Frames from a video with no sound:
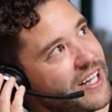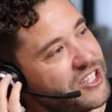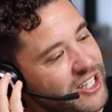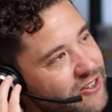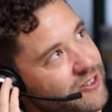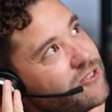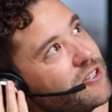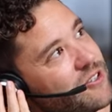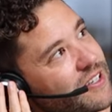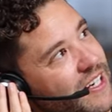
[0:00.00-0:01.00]
R58
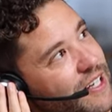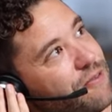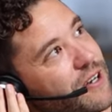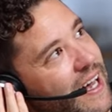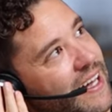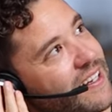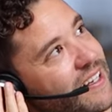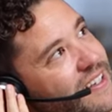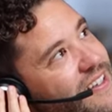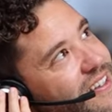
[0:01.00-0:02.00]
Cinquantotto cleared for
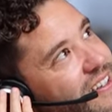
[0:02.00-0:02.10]
landing.